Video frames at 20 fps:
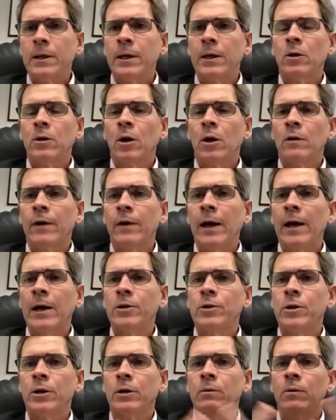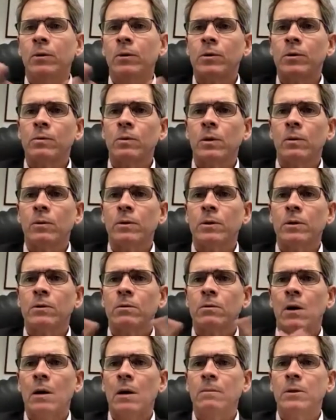seeing a lot of ageing, which we would
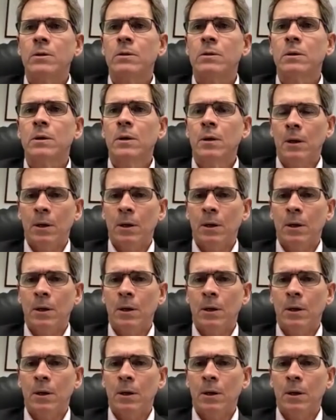describe as